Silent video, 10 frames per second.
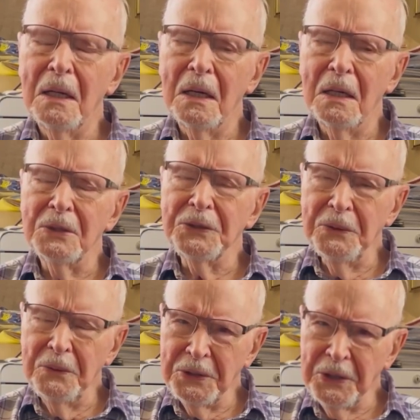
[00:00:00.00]
as
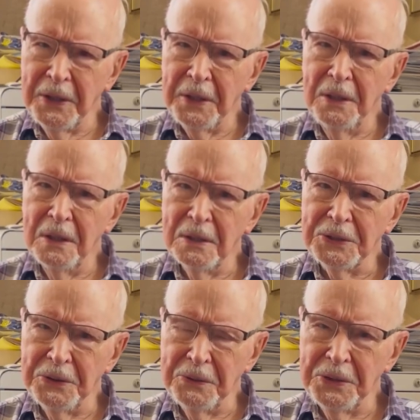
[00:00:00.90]
soon as I
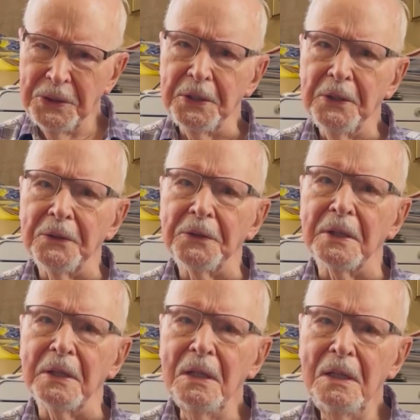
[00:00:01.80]
got
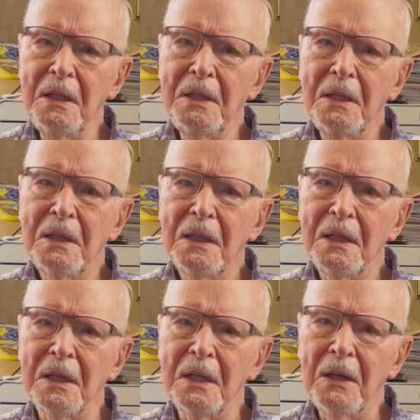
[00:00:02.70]
there,
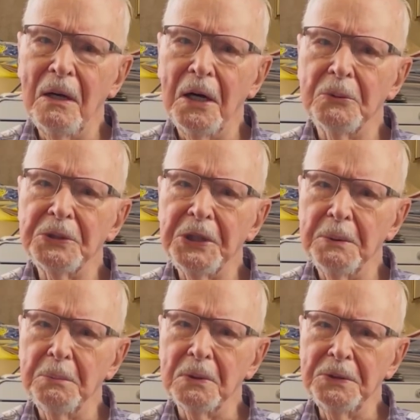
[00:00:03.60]
I was
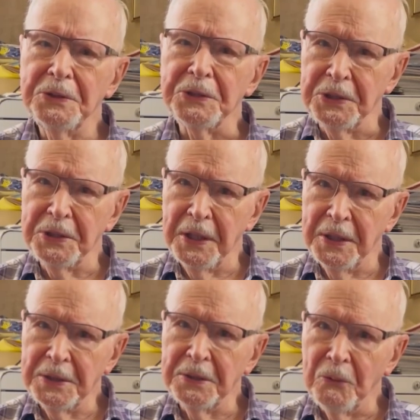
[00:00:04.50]
able to
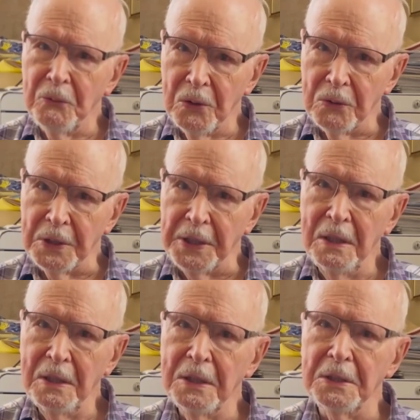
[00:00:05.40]
start enrolling
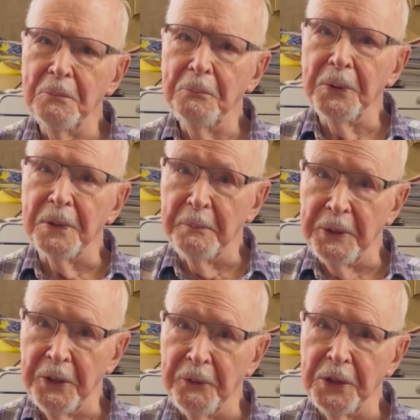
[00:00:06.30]
in
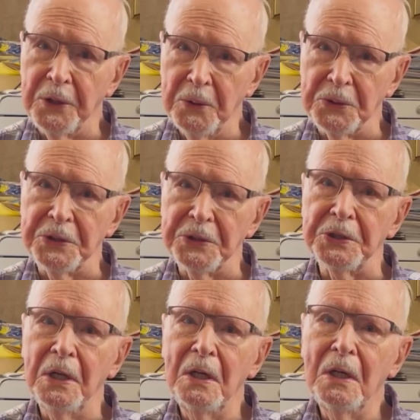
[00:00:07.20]
preliminary courses.
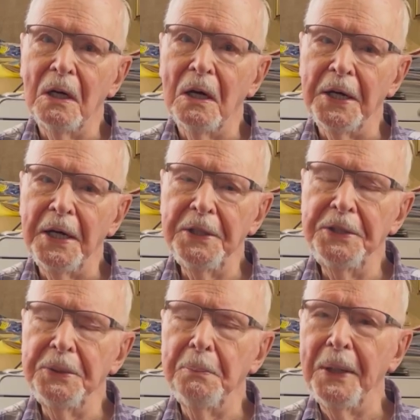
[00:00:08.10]
I had
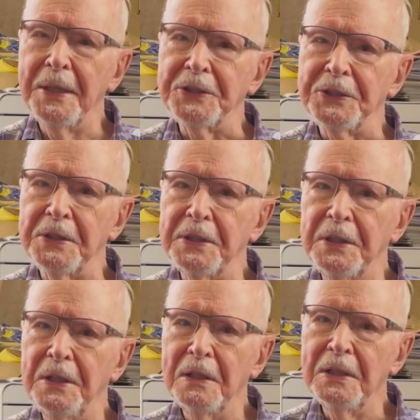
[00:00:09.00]
to pass
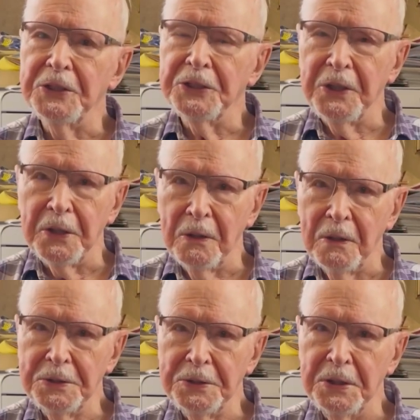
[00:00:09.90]
the
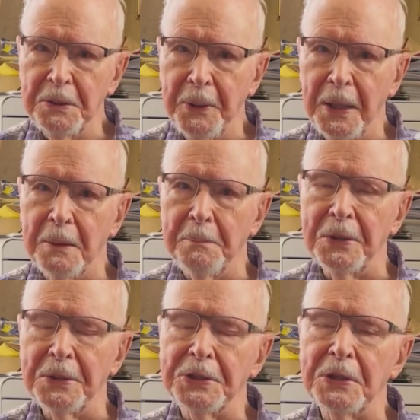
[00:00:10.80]
psychology
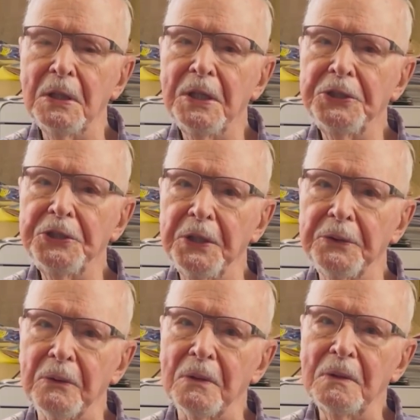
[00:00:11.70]
department's general,